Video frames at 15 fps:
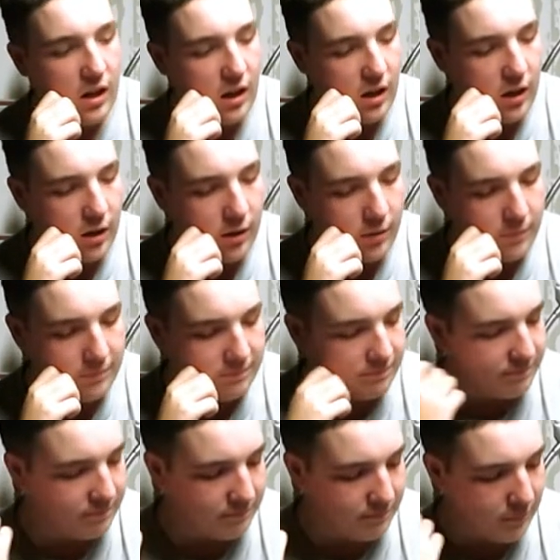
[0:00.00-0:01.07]

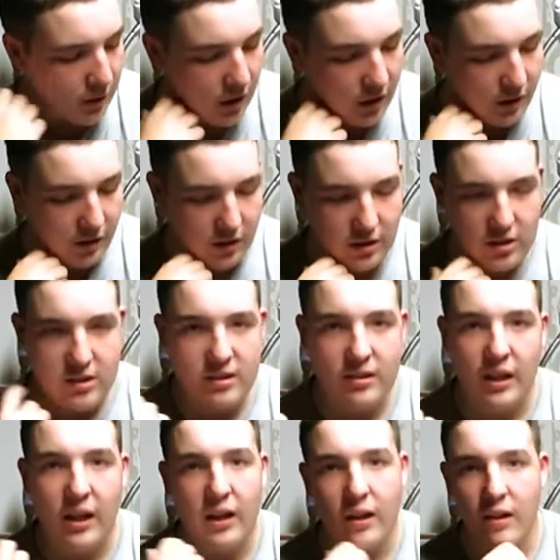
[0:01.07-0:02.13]
But you
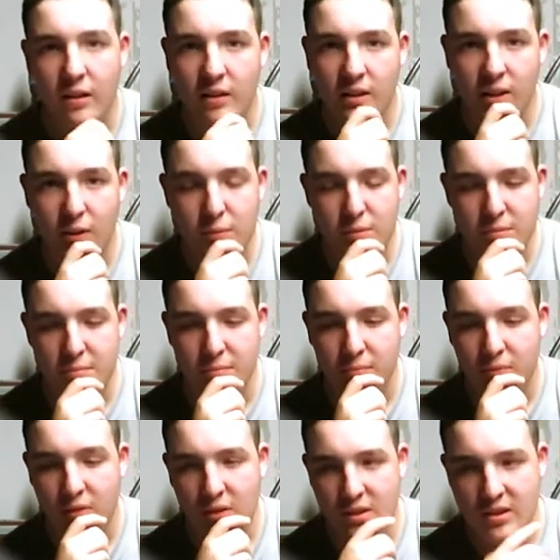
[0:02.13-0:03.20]
just gotta give him
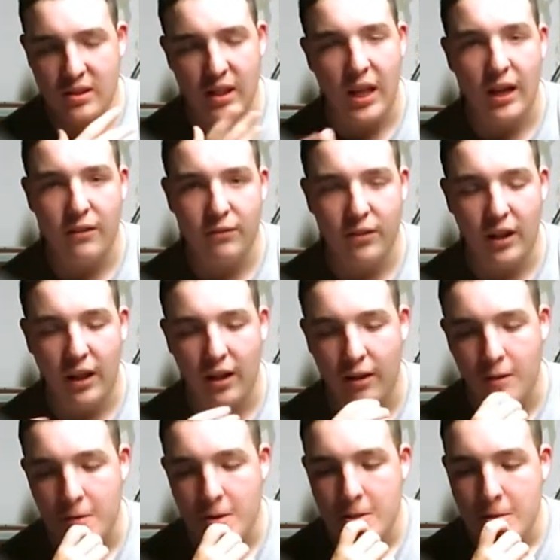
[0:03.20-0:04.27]
some slack for
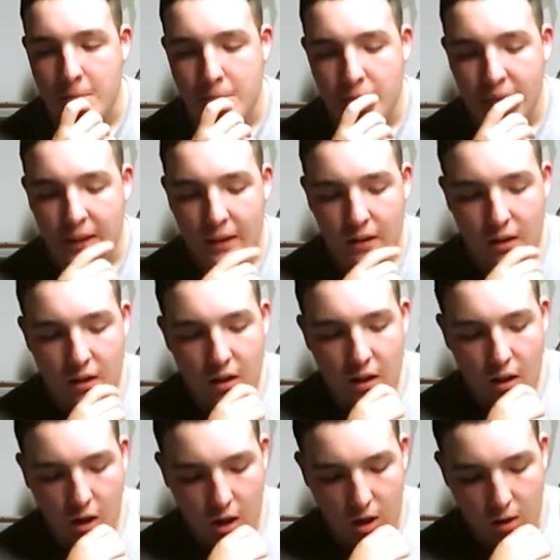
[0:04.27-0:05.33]
that.
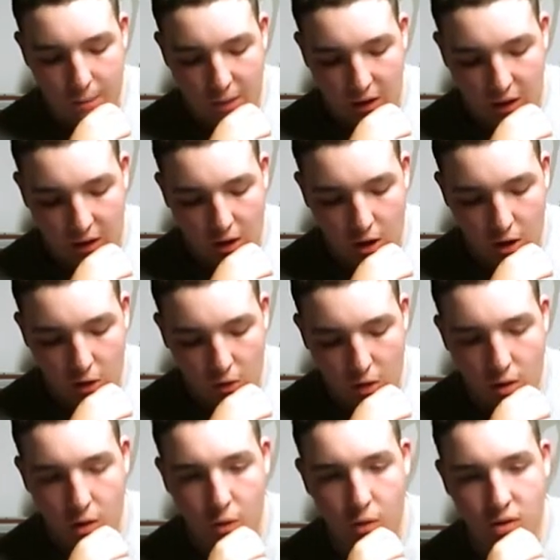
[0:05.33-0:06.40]
And I
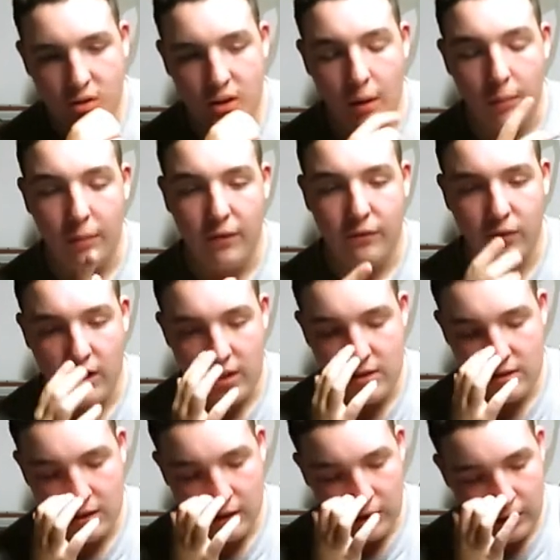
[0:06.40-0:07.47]
know a couple of my
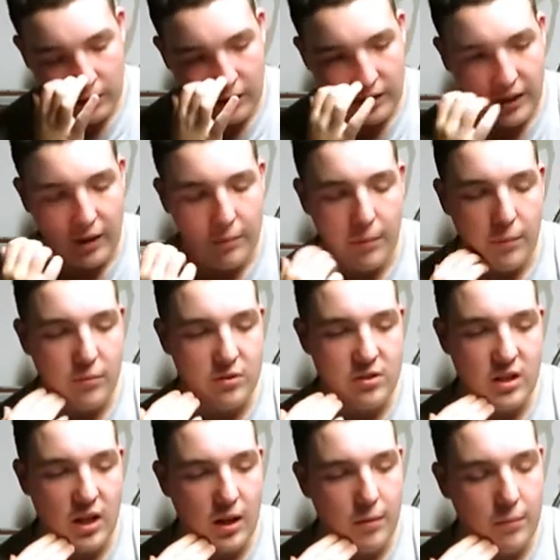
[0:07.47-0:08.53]
friends, I can't remember
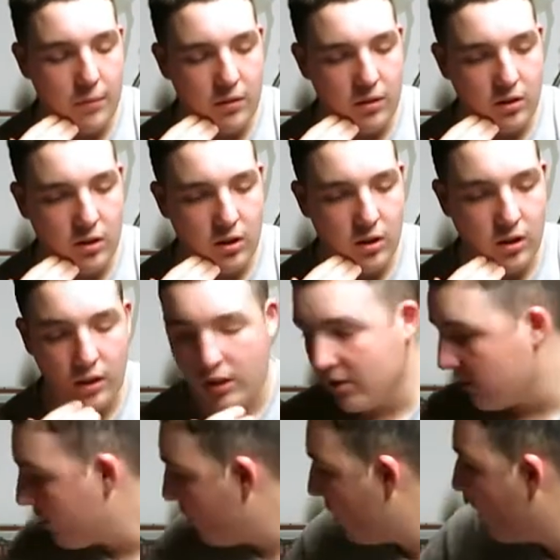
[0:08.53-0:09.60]
his name.
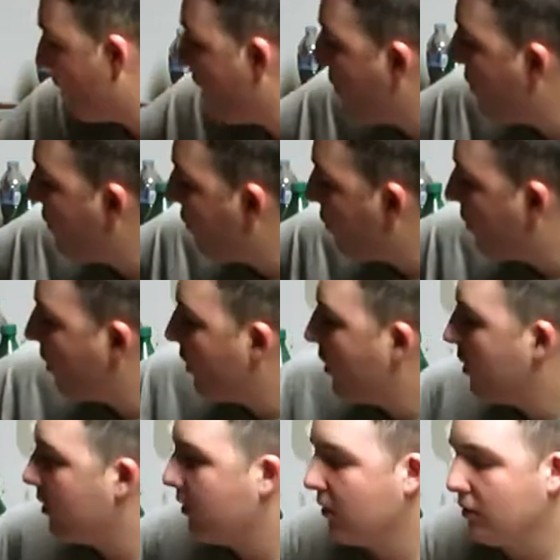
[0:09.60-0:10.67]
I got my phone right
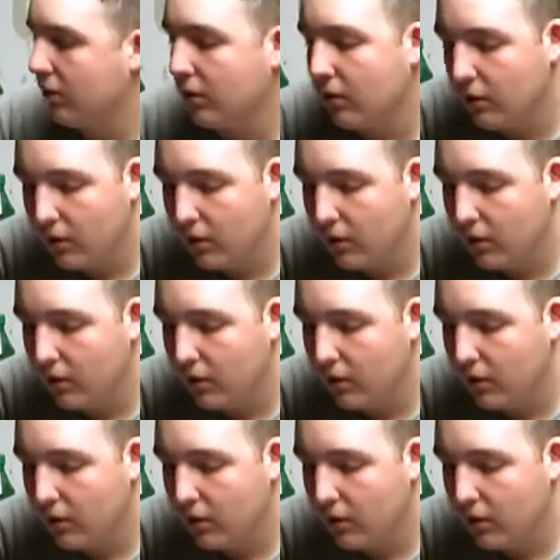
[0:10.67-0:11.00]
here.